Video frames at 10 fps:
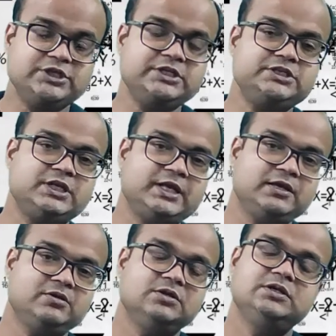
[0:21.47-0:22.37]
any
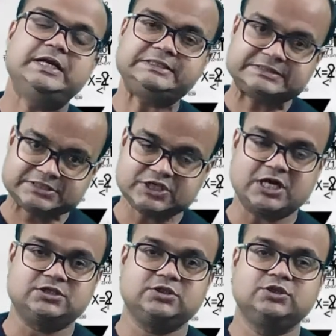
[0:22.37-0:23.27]
delay, let's
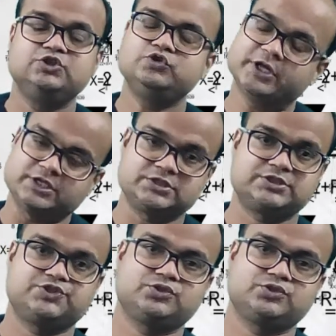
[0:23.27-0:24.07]
start today's